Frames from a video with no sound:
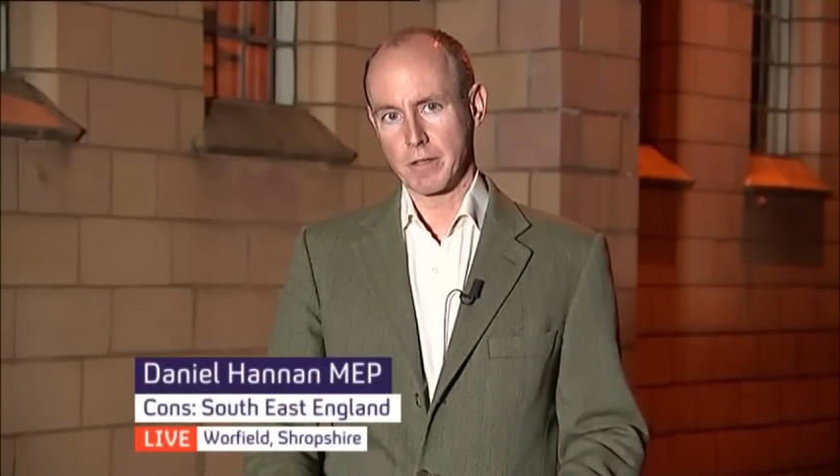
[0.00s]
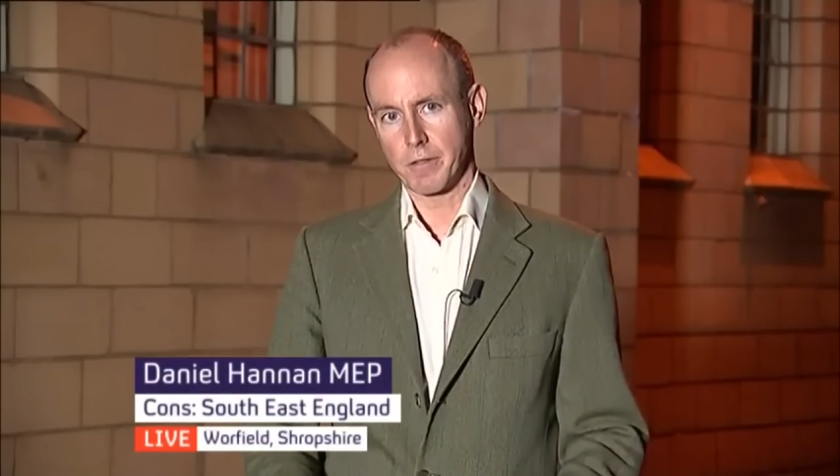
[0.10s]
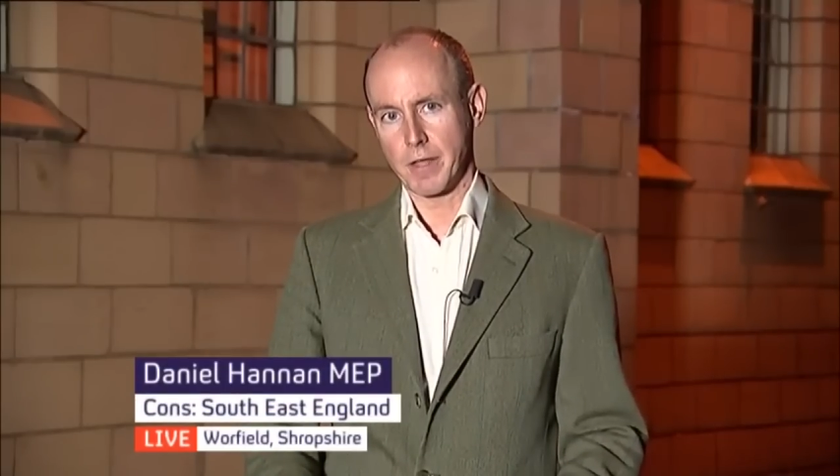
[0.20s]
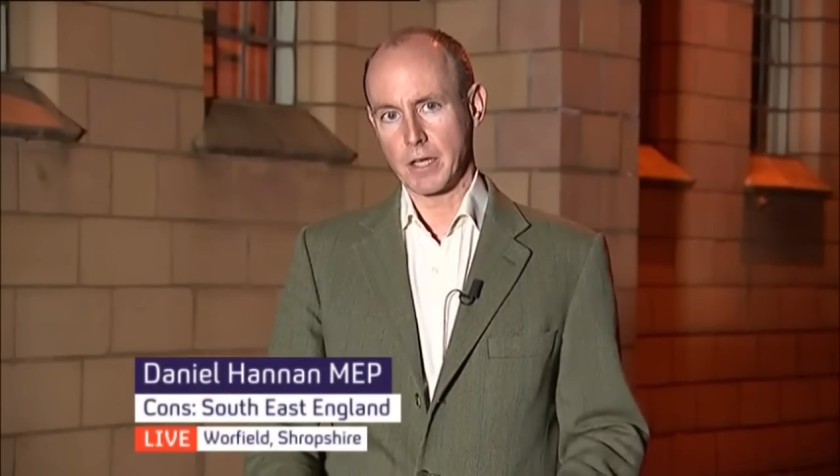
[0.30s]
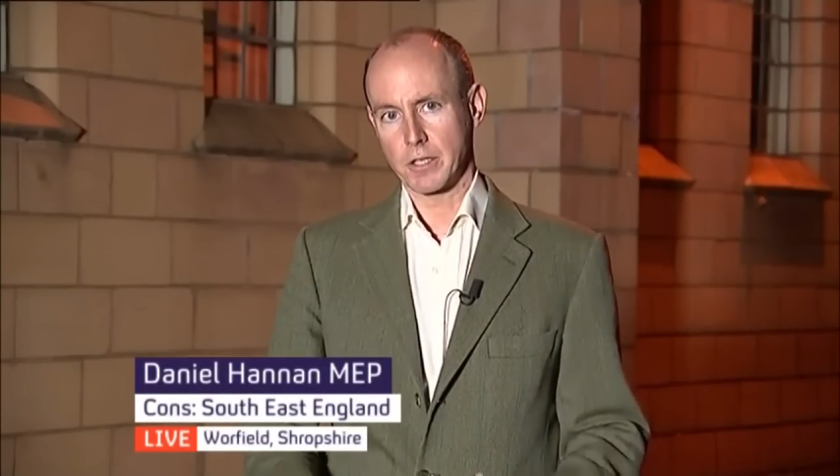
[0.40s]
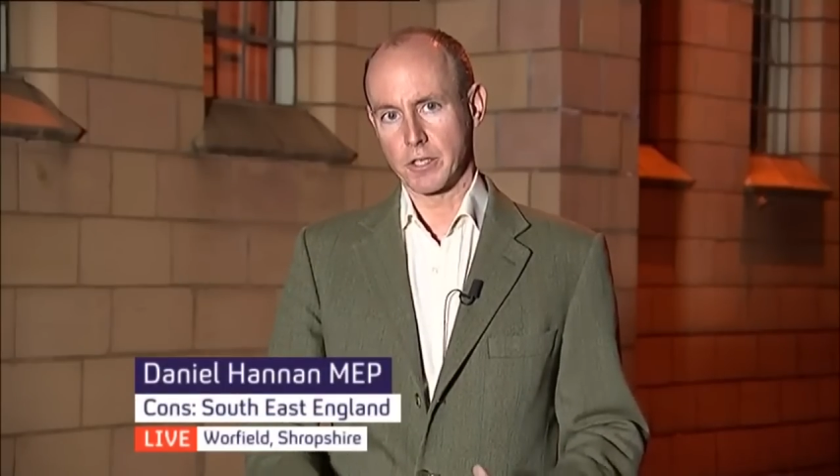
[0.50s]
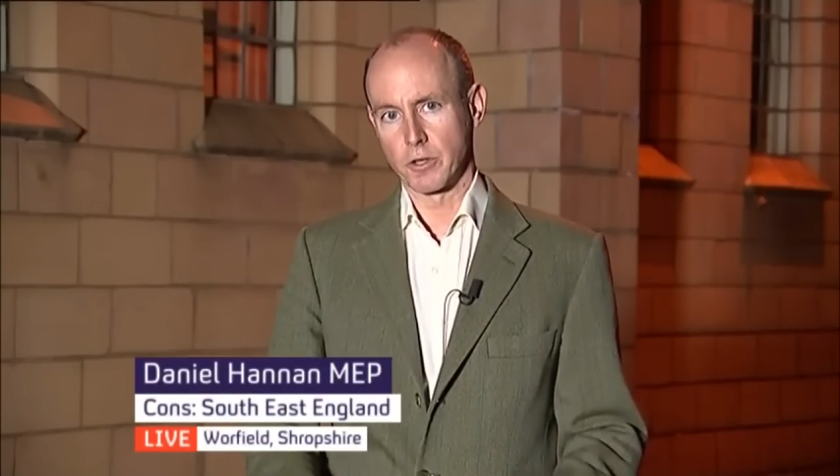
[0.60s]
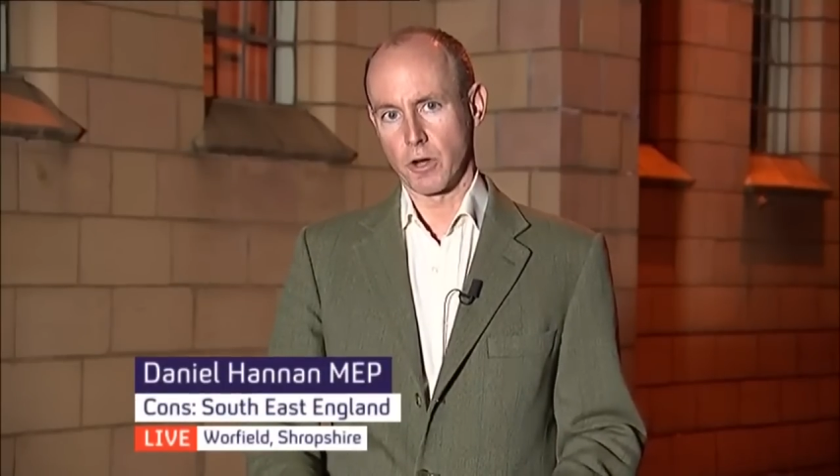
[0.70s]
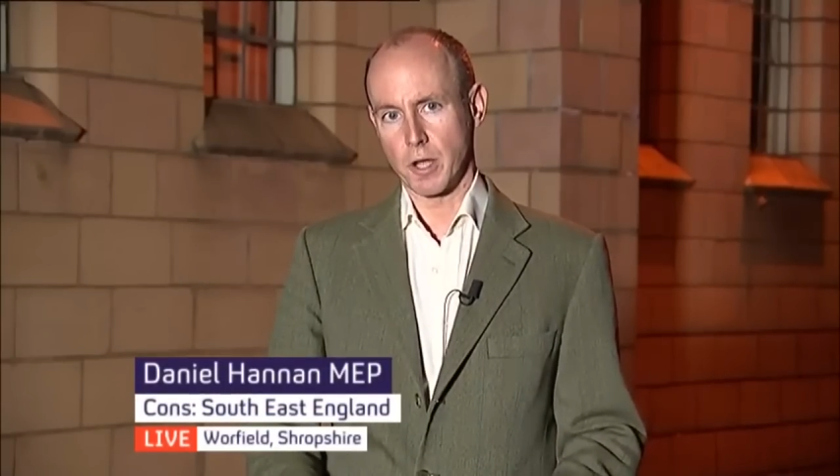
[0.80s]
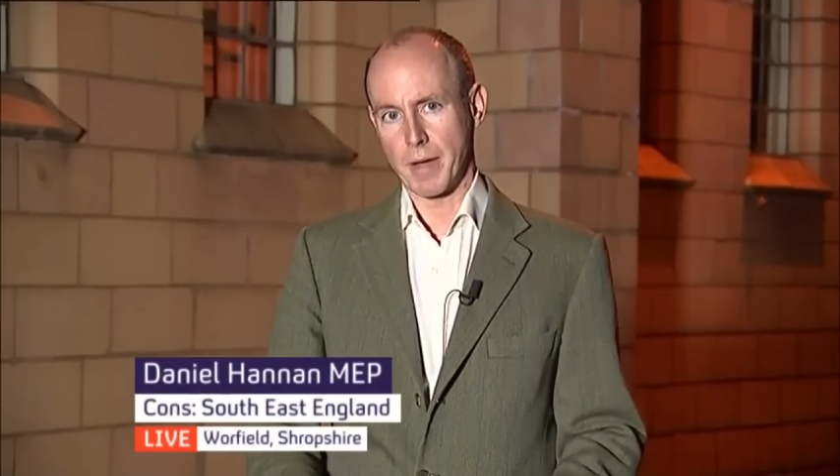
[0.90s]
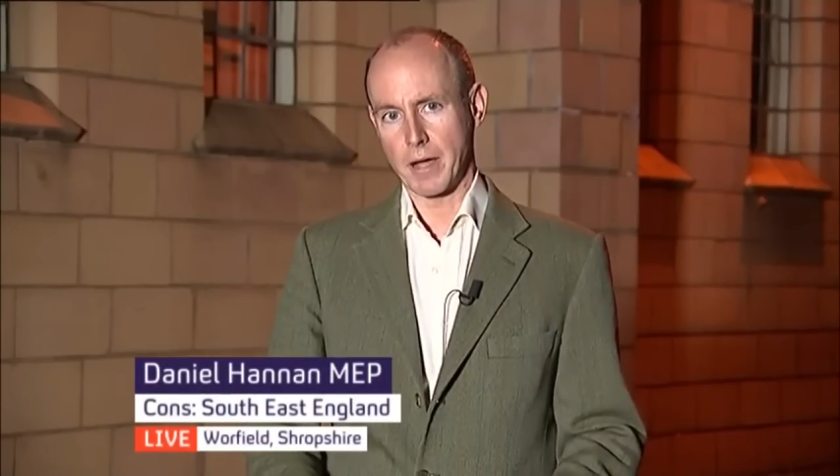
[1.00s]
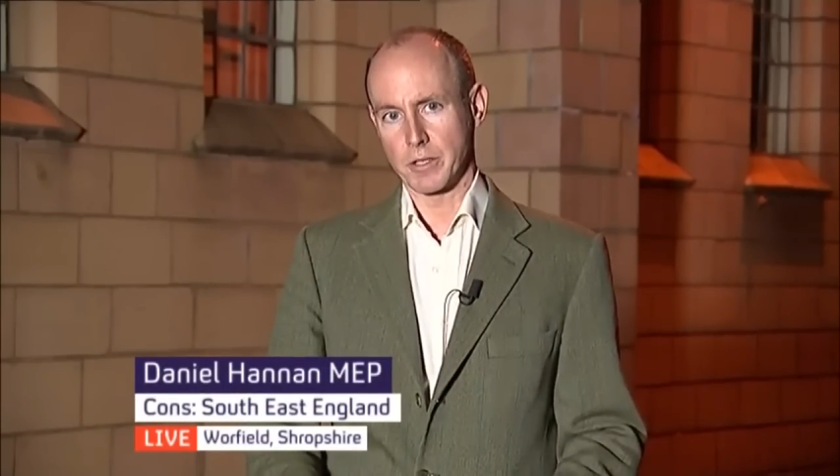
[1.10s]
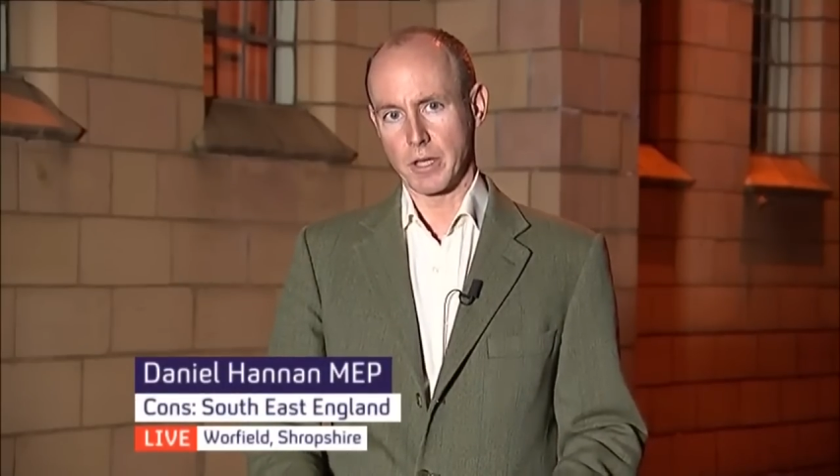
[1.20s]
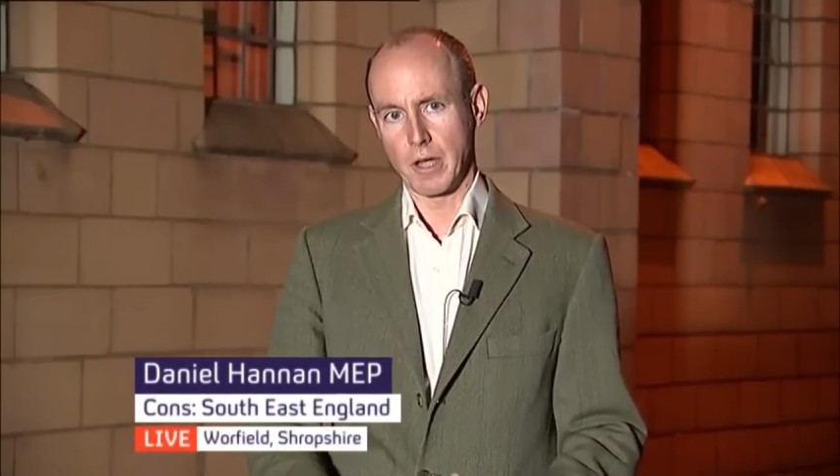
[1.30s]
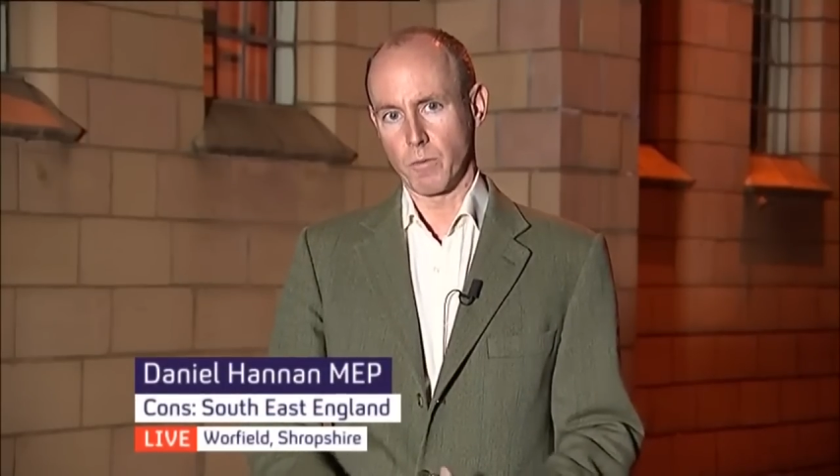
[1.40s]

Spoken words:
the thing to talk about